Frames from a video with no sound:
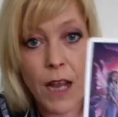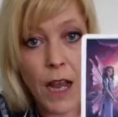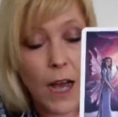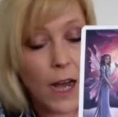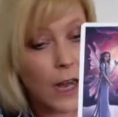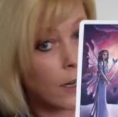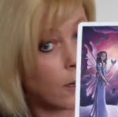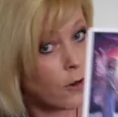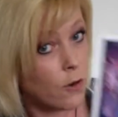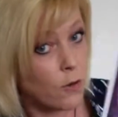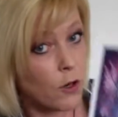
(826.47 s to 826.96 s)

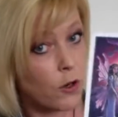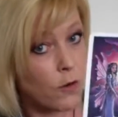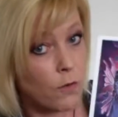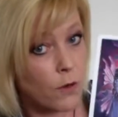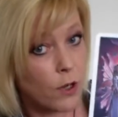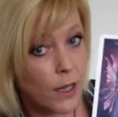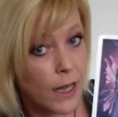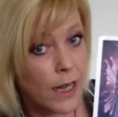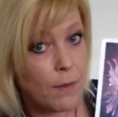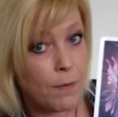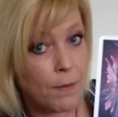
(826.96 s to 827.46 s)
and you, you
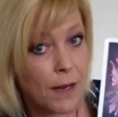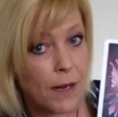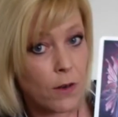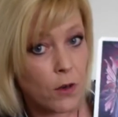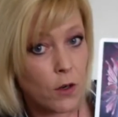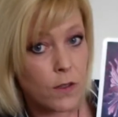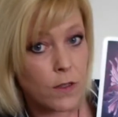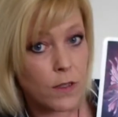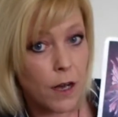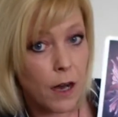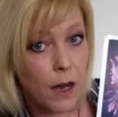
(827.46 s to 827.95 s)
keep it
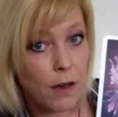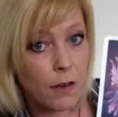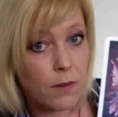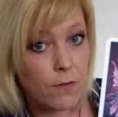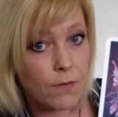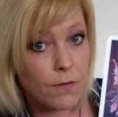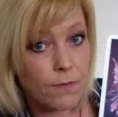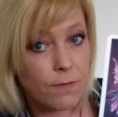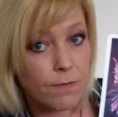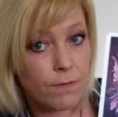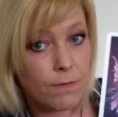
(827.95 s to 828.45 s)
cut
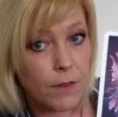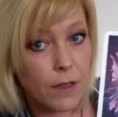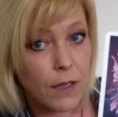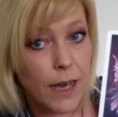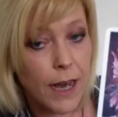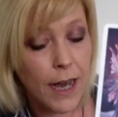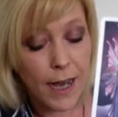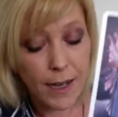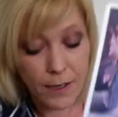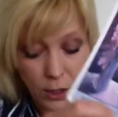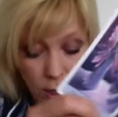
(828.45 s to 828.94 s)
off
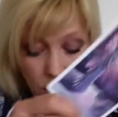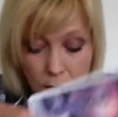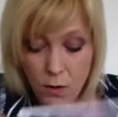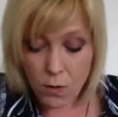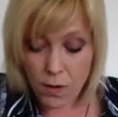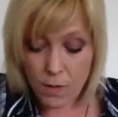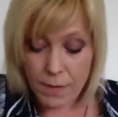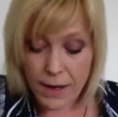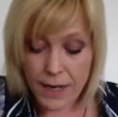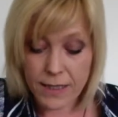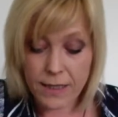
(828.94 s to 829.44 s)
yeah, you're not
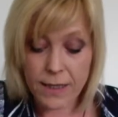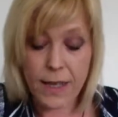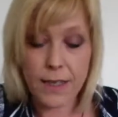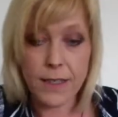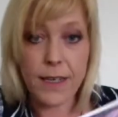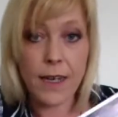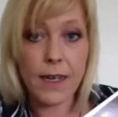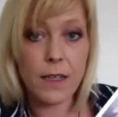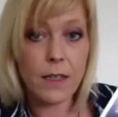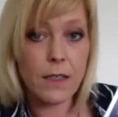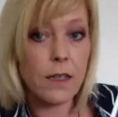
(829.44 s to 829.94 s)
going back to that
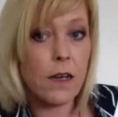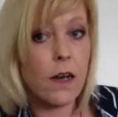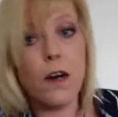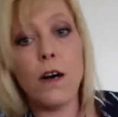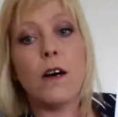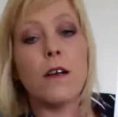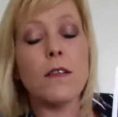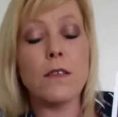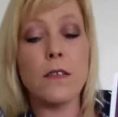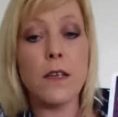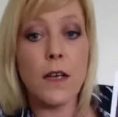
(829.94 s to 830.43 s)
Ten of
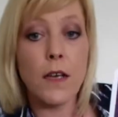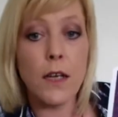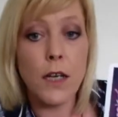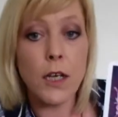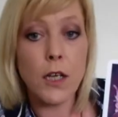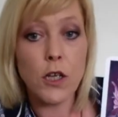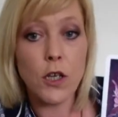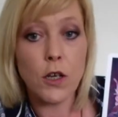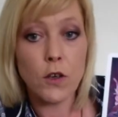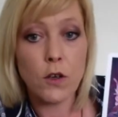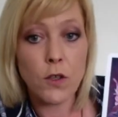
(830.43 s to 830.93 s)
Swords.
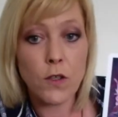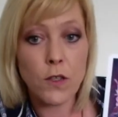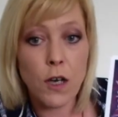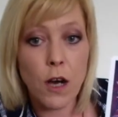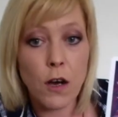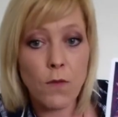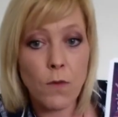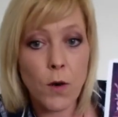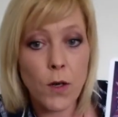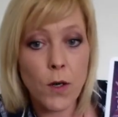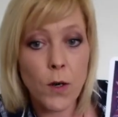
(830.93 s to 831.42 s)
You cut
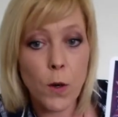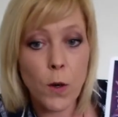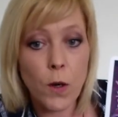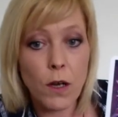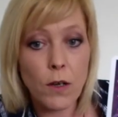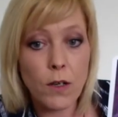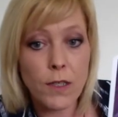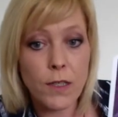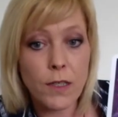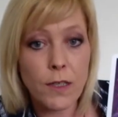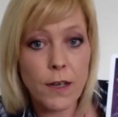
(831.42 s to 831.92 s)
off what no
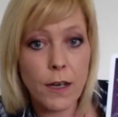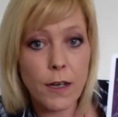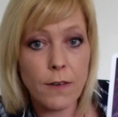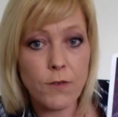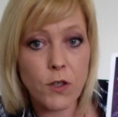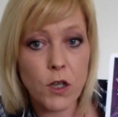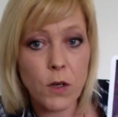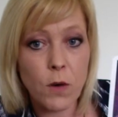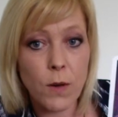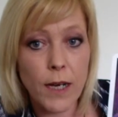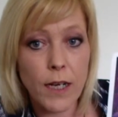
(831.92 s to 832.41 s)
longer
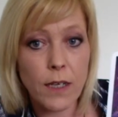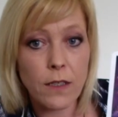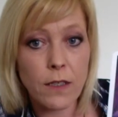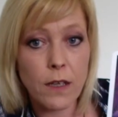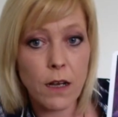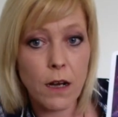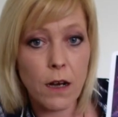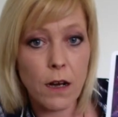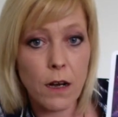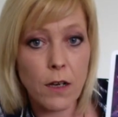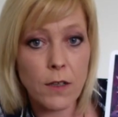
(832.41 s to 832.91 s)
served your Queen of
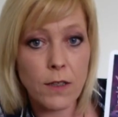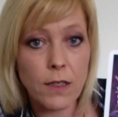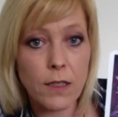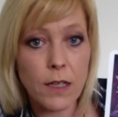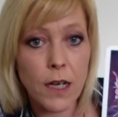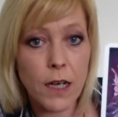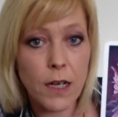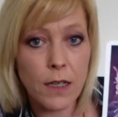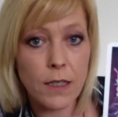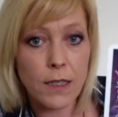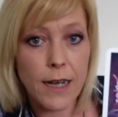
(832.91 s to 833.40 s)
Swords.
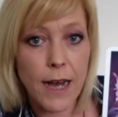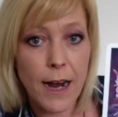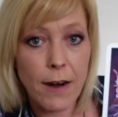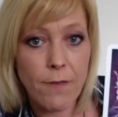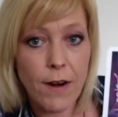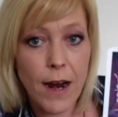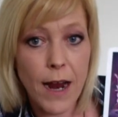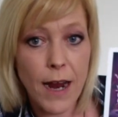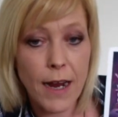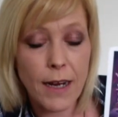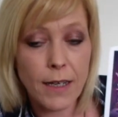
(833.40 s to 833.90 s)

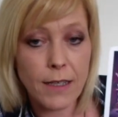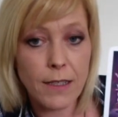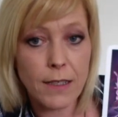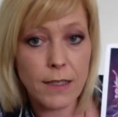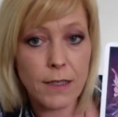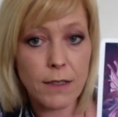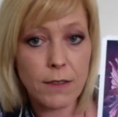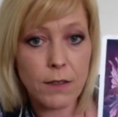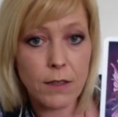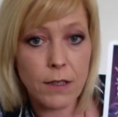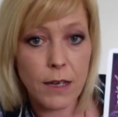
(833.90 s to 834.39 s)

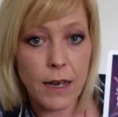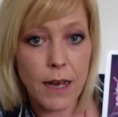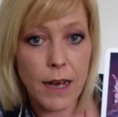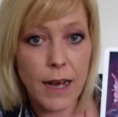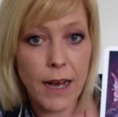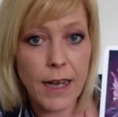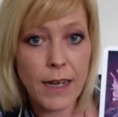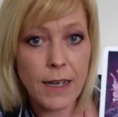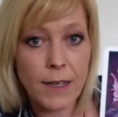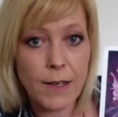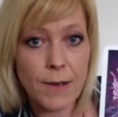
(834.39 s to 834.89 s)
Direct,
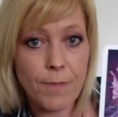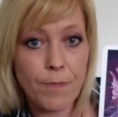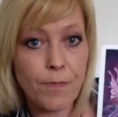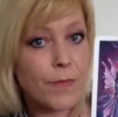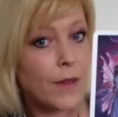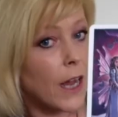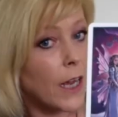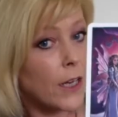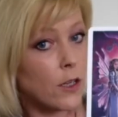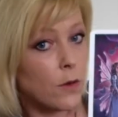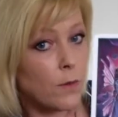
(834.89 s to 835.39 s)
yeah,
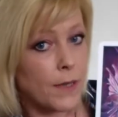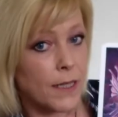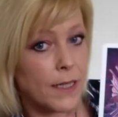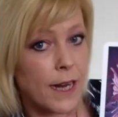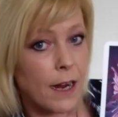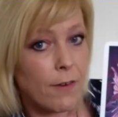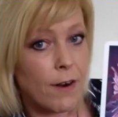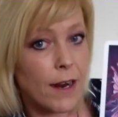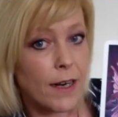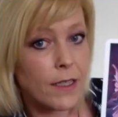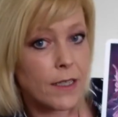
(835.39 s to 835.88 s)
and you'll be
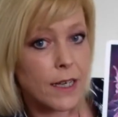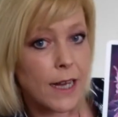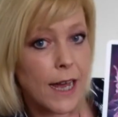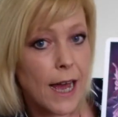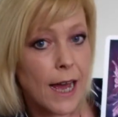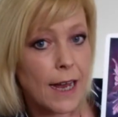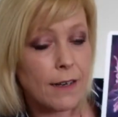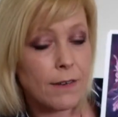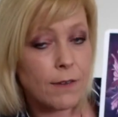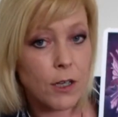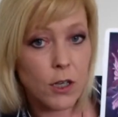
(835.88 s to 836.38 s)
direct
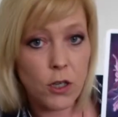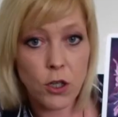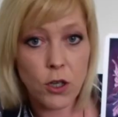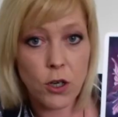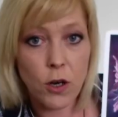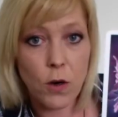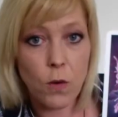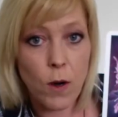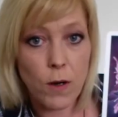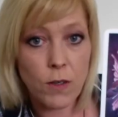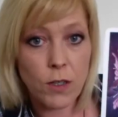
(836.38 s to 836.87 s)
again because you
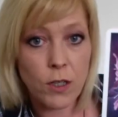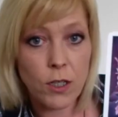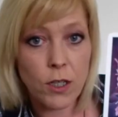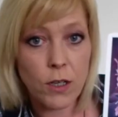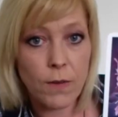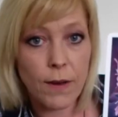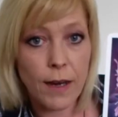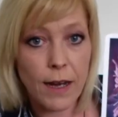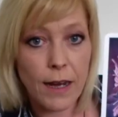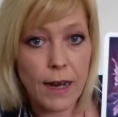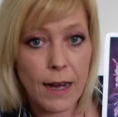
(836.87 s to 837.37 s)
know how to
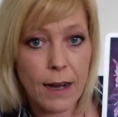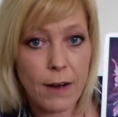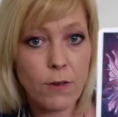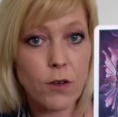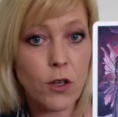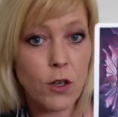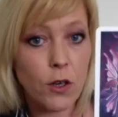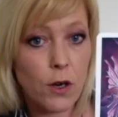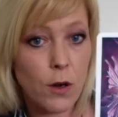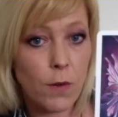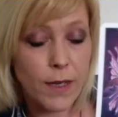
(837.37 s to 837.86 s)
do it now.
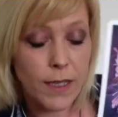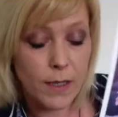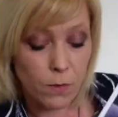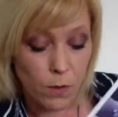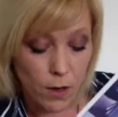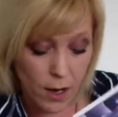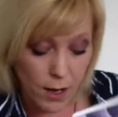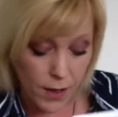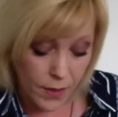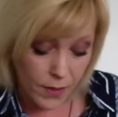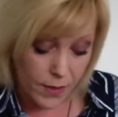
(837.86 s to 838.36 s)
You know it's
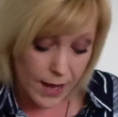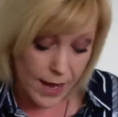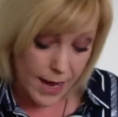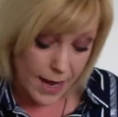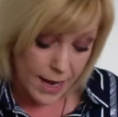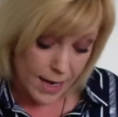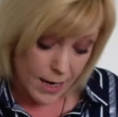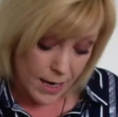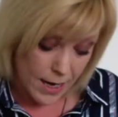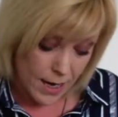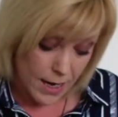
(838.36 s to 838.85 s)
worth
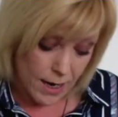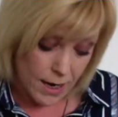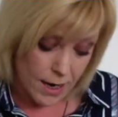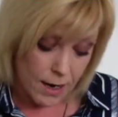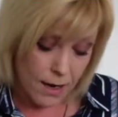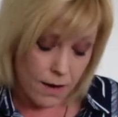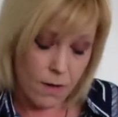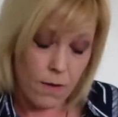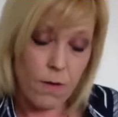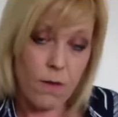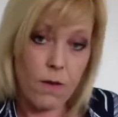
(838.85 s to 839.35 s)
it.
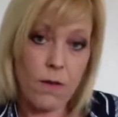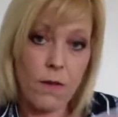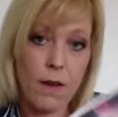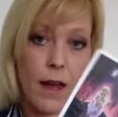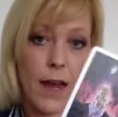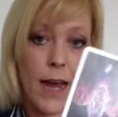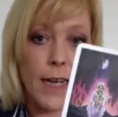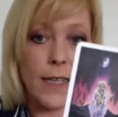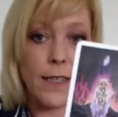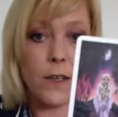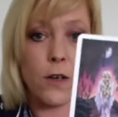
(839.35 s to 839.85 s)

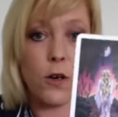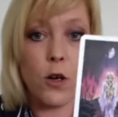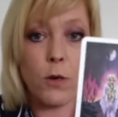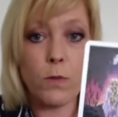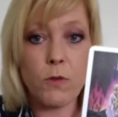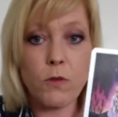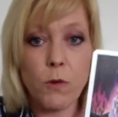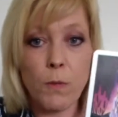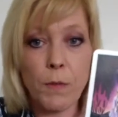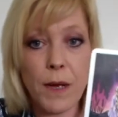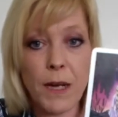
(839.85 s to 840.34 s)
Eight of
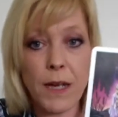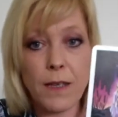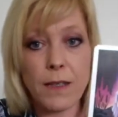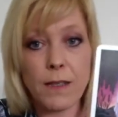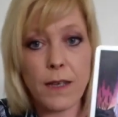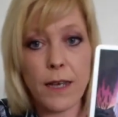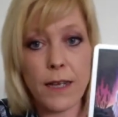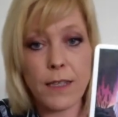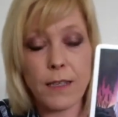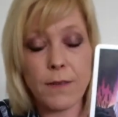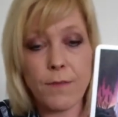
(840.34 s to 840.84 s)
Cups
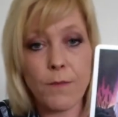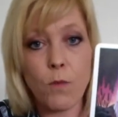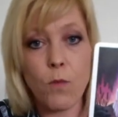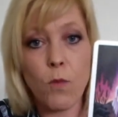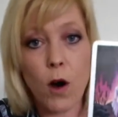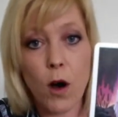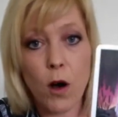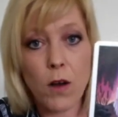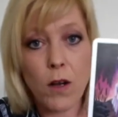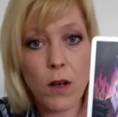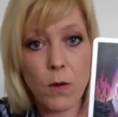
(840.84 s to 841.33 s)
repeated.
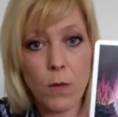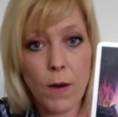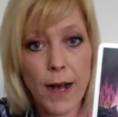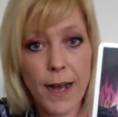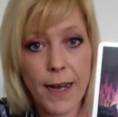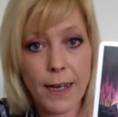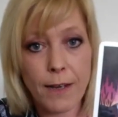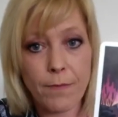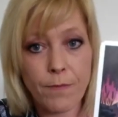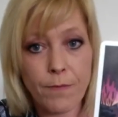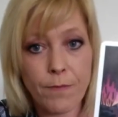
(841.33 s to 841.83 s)
Walk
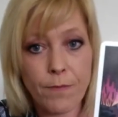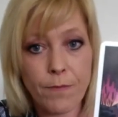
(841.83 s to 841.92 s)
away.